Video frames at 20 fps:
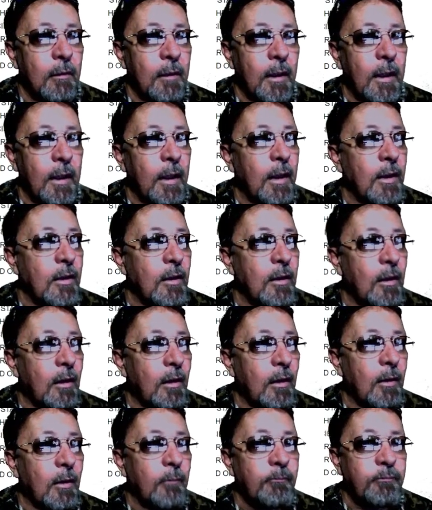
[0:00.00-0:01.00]
And
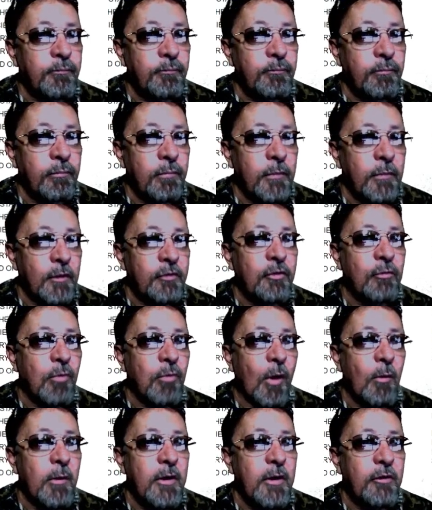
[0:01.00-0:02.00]
this is
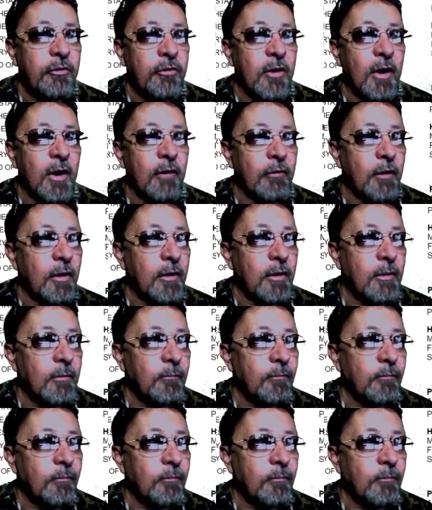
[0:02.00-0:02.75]
what we discovered.